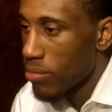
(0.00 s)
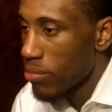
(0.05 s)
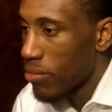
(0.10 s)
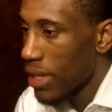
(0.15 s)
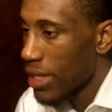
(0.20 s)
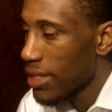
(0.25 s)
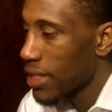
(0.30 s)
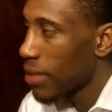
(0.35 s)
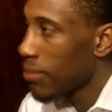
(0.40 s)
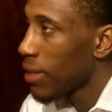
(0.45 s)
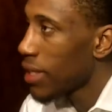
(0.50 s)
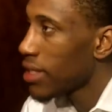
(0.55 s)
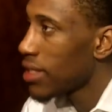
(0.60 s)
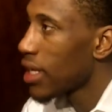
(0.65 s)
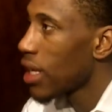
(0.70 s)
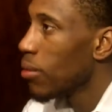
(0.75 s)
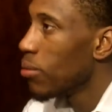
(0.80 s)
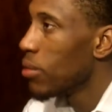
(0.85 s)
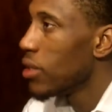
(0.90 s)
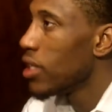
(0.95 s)
My teammates
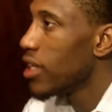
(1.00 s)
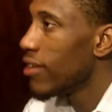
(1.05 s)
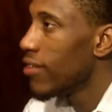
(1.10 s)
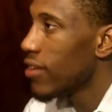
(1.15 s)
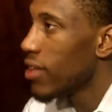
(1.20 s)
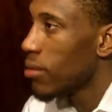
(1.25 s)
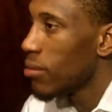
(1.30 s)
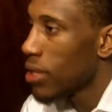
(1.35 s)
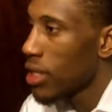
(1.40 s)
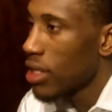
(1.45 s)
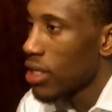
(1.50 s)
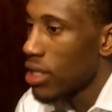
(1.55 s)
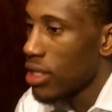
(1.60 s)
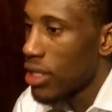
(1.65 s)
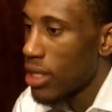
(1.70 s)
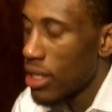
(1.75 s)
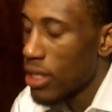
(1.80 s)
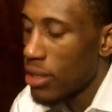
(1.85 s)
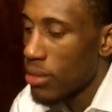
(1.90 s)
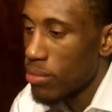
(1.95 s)
kept believing
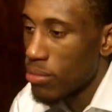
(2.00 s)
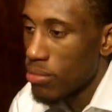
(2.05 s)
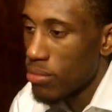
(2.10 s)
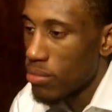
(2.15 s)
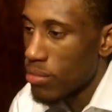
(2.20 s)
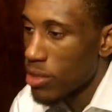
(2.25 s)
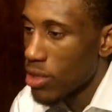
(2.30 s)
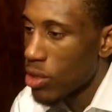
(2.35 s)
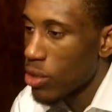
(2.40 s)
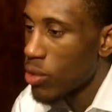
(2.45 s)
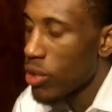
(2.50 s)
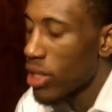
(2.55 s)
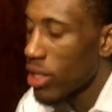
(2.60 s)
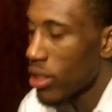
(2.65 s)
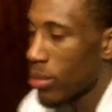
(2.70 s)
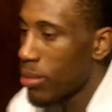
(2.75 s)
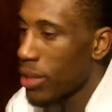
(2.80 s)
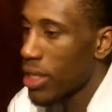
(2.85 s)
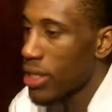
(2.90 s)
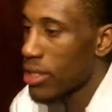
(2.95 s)
in one of
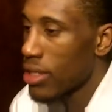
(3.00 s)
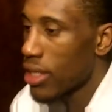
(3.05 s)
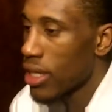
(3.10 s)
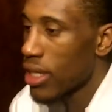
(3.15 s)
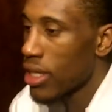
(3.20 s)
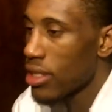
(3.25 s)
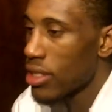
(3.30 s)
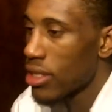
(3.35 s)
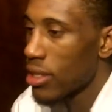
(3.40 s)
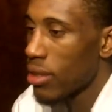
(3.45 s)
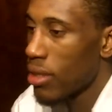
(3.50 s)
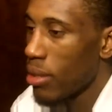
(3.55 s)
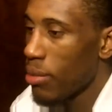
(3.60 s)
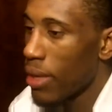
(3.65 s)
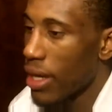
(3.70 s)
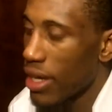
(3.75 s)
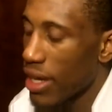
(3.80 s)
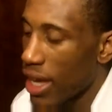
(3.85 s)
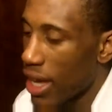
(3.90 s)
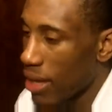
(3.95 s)
the biggest things
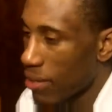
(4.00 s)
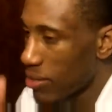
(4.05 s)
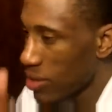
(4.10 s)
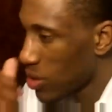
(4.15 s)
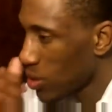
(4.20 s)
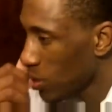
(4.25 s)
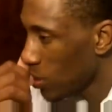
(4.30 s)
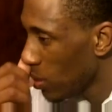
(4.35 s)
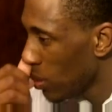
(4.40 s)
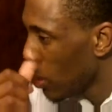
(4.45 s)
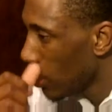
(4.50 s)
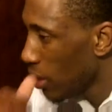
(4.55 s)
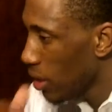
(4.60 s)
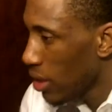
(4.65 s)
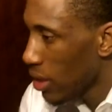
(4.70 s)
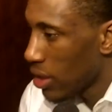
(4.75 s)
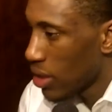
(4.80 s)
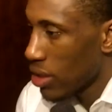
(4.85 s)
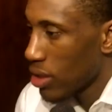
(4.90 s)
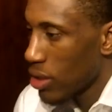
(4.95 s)
about game two.
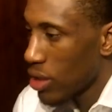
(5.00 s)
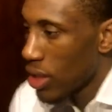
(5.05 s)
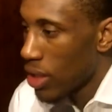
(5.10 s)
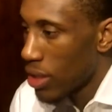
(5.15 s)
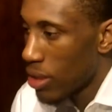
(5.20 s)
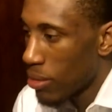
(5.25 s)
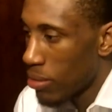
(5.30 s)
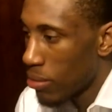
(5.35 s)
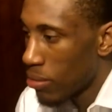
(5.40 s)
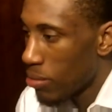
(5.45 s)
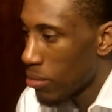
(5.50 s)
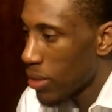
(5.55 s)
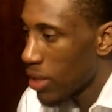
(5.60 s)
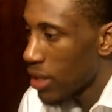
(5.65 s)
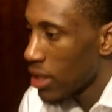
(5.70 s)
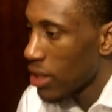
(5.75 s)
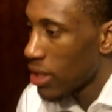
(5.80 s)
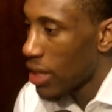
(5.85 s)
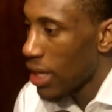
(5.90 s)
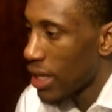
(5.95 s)
You know,
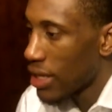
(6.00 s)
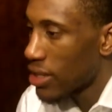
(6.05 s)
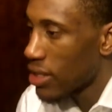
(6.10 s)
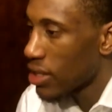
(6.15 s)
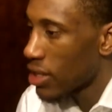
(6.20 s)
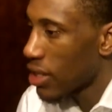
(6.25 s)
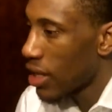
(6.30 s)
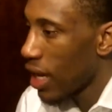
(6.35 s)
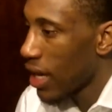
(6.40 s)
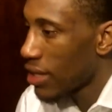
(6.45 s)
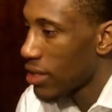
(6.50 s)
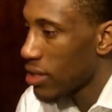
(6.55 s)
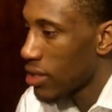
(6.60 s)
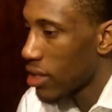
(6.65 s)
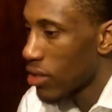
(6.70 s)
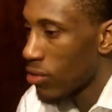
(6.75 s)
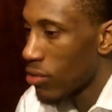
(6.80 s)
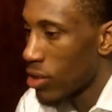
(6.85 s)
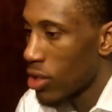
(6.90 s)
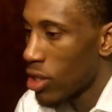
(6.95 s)
me, I took
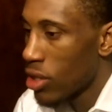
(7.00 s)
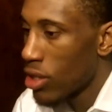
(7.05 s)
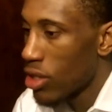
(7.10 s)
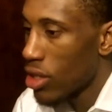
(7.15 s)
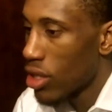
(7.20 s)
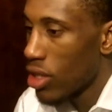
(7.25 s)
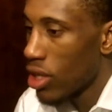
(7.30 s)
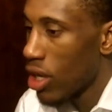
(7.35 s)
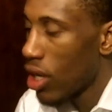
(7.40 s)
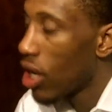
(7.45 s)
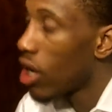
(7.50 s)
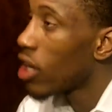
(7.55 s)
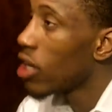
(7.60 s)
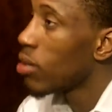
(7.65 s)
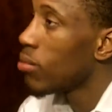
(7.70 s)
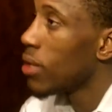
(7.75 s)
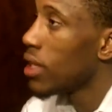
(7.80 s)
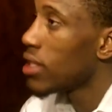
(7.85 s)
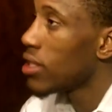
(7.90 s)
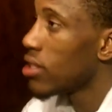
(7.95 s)
part
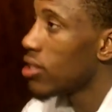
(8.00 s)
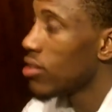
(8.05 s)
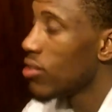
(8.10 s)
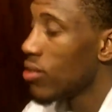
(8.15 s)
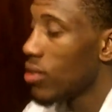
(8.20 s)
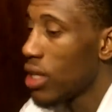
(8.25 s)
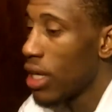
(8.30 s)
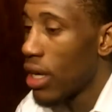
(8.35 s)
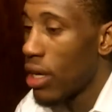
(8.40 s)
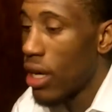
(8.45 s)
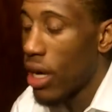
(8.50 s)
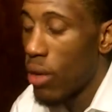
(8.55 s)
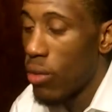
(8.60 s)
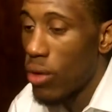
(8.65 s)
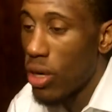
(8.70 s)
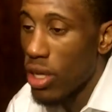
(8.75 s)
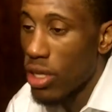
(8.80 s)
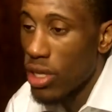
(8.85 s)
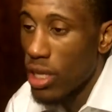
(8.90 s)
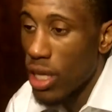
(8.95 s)
of myself where I
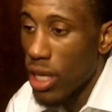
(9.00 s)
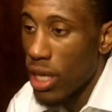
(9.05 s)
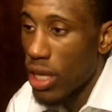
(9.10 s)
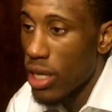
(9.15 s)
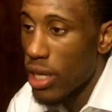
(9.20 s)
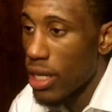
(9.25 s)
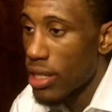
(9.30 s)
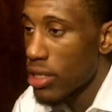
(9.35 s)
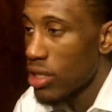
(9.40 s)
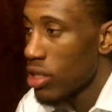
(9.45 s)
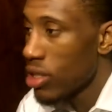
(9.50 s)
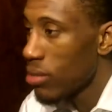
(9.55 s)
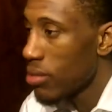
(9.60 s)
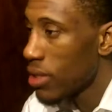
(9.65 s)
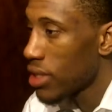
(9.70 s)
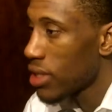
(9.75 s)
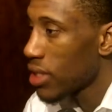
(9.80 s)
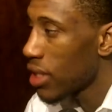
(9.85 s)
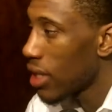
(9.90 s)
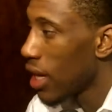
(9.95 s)
walked in and I told them,
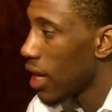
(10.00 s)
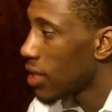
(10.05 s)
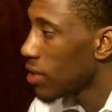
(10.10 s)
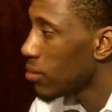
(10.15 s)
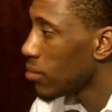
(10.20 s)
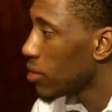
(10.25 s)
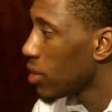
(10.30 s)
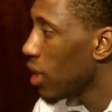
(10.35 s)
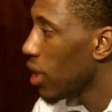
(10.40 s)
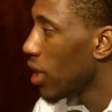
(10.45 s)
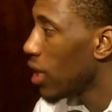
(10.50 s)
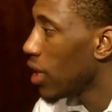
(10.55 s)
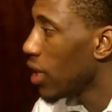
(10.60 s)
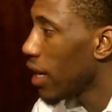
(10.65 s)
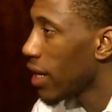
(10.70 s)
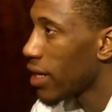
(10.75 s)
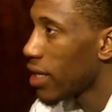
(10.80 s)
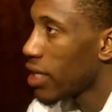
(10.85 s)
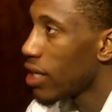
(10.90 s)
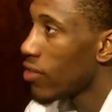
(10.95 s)
I said, guys, I'm sorry, I
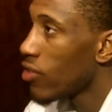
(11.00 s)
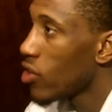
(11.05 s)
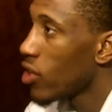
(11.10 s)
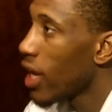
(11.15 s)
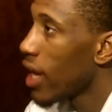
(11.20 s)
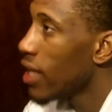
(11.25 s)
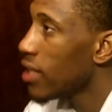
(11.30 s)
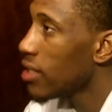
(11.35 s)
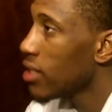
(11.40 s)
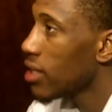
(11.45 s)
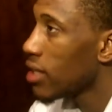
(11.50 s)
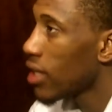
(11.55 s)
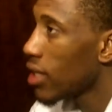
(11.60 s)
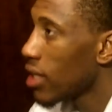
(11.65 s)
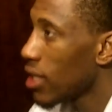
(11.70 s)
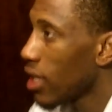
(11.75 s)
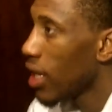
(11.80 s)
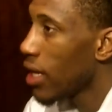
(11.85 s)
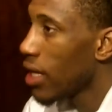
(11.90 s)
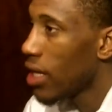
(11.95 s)
didn't give you guys anything
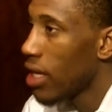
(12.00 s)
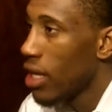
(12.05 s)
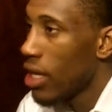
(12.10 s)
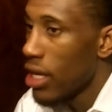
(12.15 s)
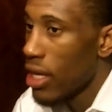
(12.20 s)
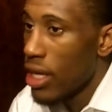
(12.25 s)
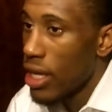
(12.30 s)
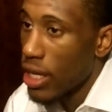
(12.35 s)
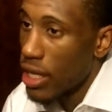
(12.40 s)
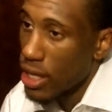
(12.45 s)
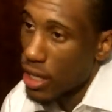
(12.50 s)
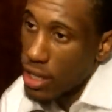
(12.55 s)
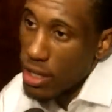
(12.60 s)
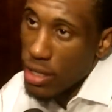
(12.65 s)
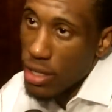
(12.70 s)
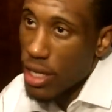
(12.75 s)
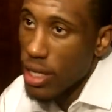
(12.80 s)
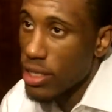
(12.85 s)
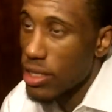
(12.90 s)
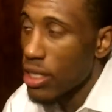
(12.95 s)
tonight. And
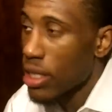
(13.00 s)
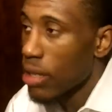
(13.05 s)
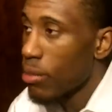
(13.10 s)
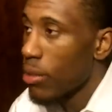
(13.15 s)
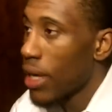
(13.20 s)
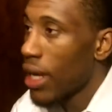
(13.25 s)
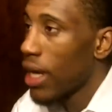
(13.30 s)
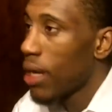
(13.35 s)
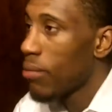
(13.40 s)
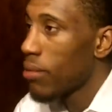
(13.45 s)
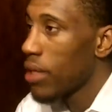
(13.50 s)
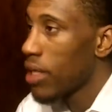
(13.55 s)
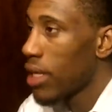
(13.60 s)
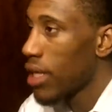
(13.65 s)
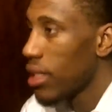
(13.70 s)
they stuck behind me.